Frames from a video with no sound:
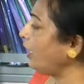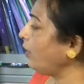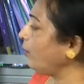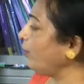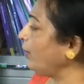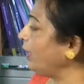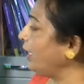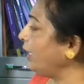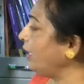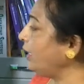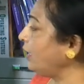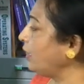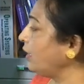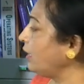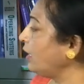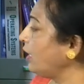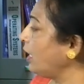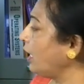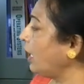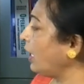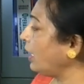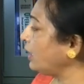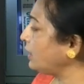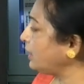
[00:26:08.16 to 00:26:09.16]
meet
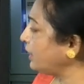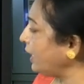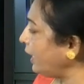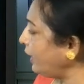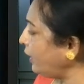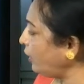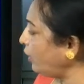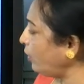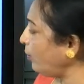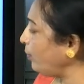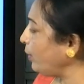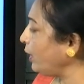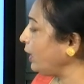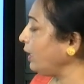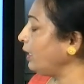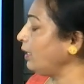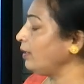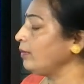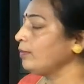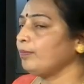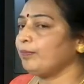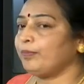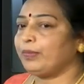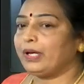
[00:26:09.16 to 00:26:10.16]
are said to be
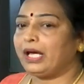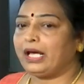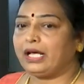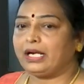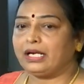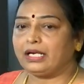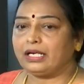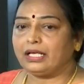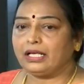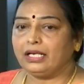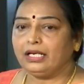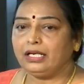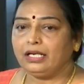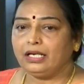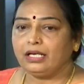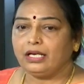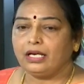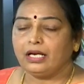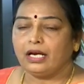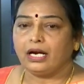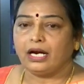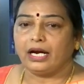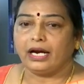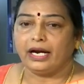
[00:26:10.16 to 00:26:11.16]
parallel
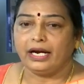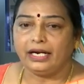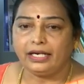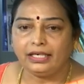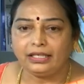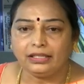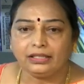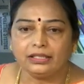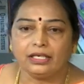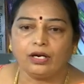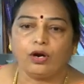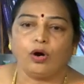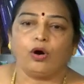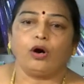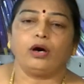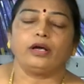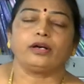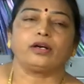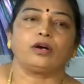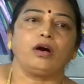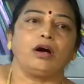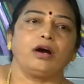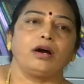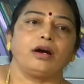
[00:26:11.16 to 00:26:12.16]
and are
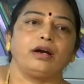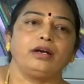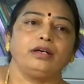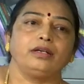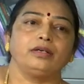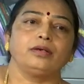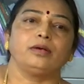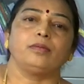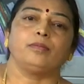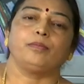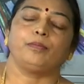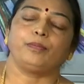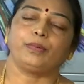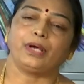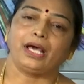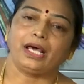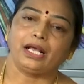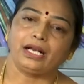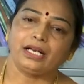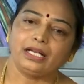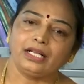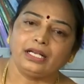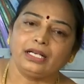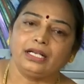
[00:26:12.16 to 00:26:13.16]
called
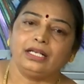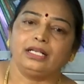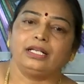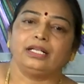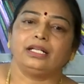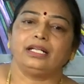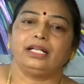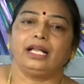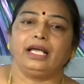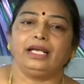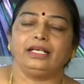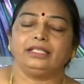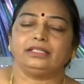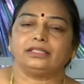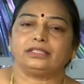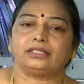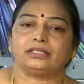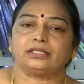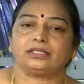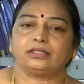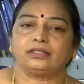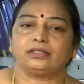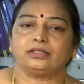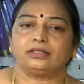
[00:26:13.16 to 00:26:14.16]
parallel
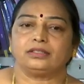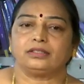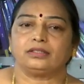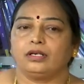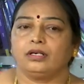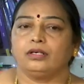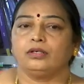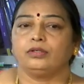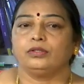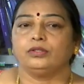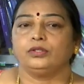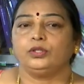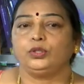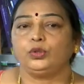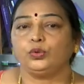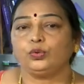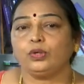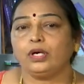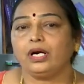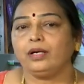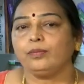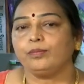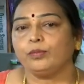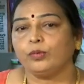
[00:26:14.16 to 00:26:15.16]
lines. Two
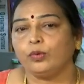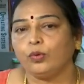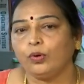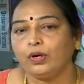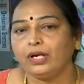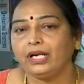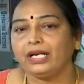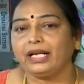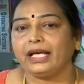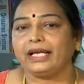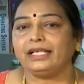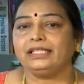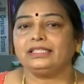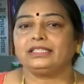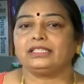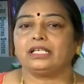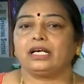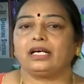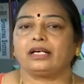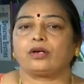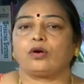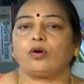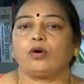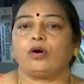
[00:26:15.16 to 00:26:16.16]
or more lines
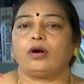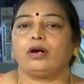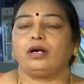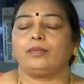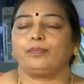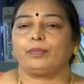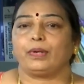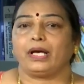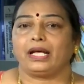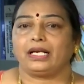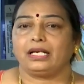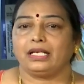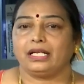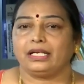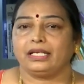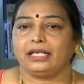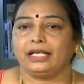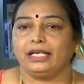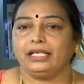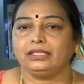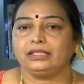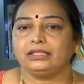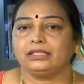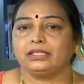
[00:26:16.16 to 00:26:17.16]
are called parallel
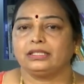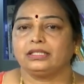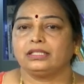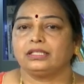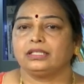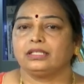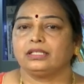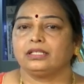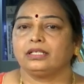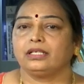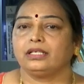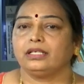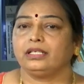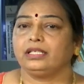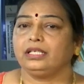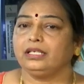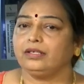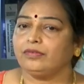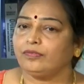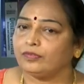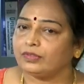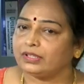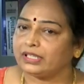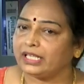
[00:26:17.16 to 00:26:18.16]
lines
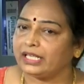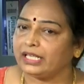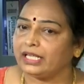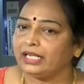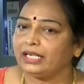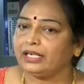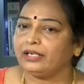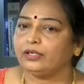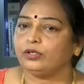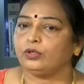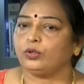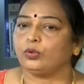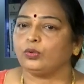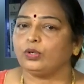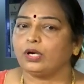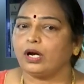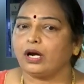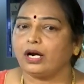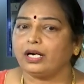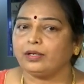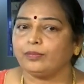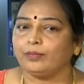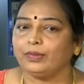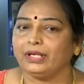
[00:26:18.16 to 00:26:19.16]
if they do
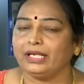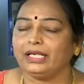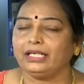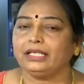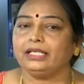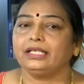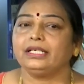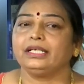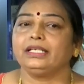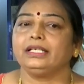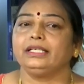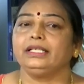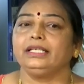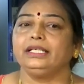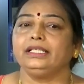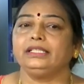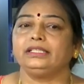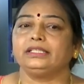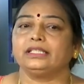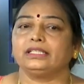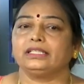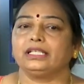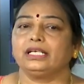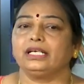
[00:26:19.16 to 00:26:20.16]
not meet
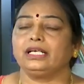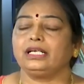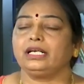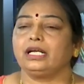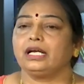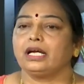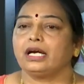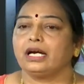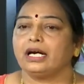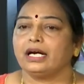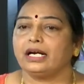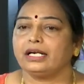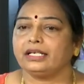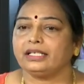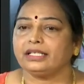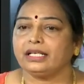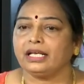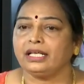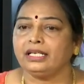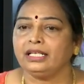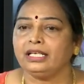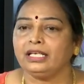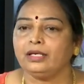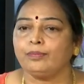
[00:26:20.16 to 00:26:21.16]
each other at
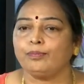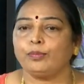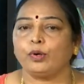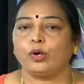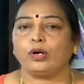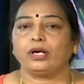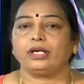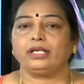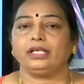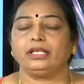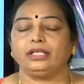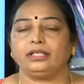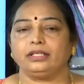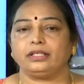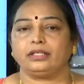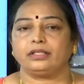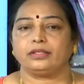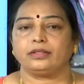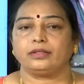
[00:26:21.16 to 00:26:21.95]
any point.